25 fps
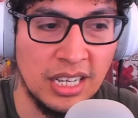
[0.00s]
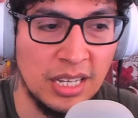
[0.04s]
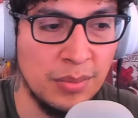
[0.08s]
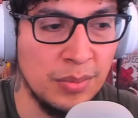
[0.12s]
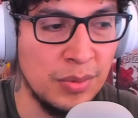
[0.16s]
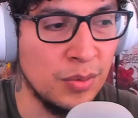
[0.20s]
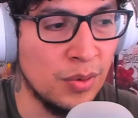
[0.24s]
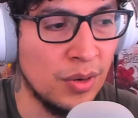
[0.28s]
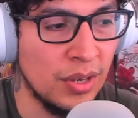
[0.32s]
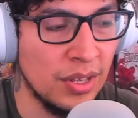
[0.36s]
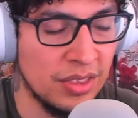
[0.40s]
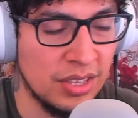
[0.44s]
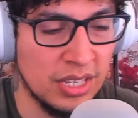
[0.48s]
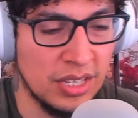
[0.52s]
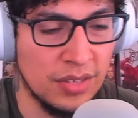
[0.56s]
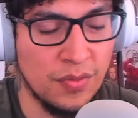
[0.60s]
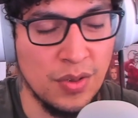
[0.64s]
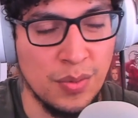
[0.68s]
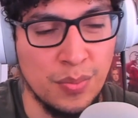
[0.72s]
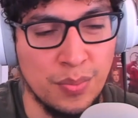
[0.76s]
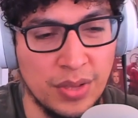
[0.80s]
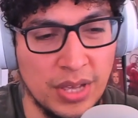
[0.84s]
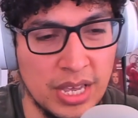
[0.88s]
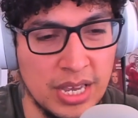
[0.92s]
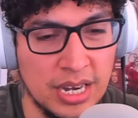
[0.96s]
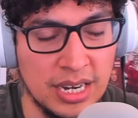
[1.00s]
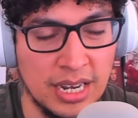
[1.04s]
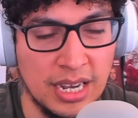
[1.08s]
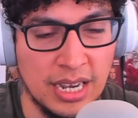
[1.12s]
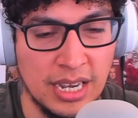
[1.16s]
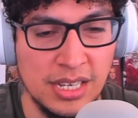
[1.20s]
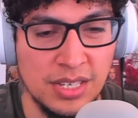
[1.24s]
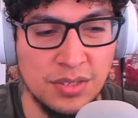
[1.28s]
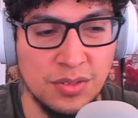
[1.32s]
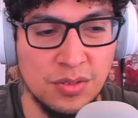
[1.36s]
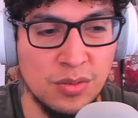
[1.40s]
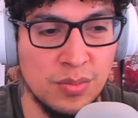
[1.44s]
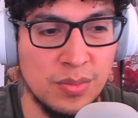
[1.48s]
It'd be one thing if he played in
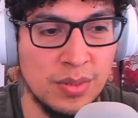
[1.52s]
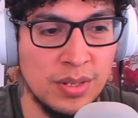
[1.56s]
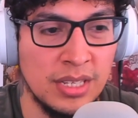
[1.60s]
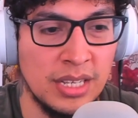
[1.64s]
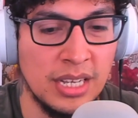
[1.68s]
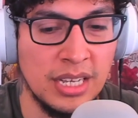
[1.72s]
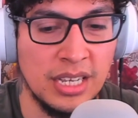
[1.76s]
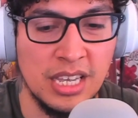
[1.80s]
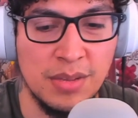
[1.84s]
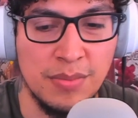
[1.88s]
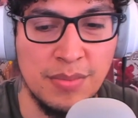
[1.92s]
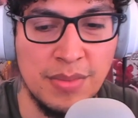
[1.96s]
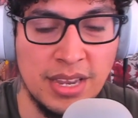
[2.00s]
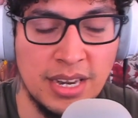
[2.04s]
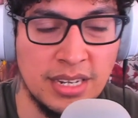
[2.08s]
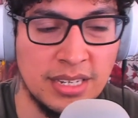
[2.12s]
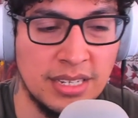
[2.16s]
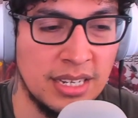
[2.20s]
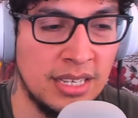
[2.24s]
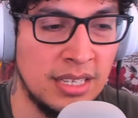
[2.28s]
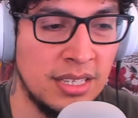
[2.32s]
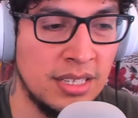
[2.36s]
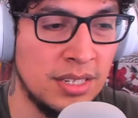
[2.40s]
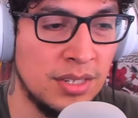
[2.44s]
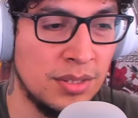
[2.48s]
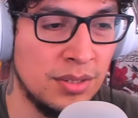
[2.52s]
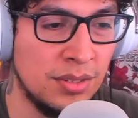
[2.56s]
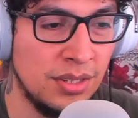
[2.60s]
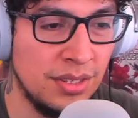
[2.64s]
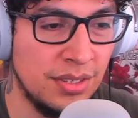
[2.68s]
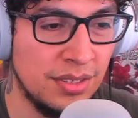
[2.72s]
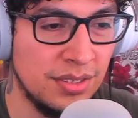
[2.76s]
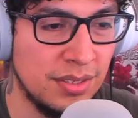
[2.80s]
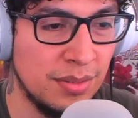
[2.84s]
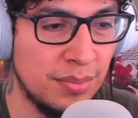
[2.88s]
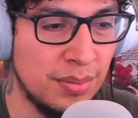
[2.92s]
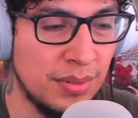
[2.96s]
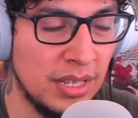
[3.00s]
high school, but like he made it to
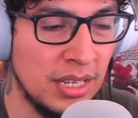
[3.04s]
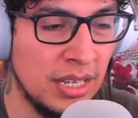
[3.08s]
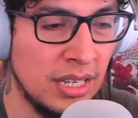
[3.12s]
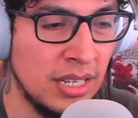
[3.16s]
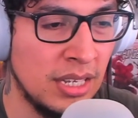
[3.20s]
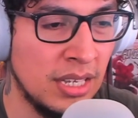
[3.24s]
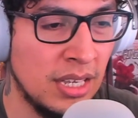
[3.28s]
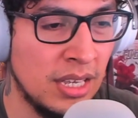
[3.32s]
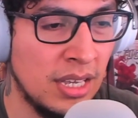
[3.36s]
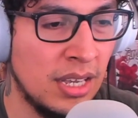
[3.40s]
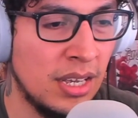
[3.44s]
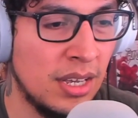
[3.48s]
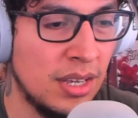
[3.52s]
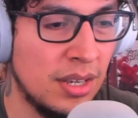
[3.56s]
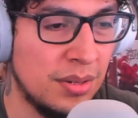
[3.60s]
Illinois to play.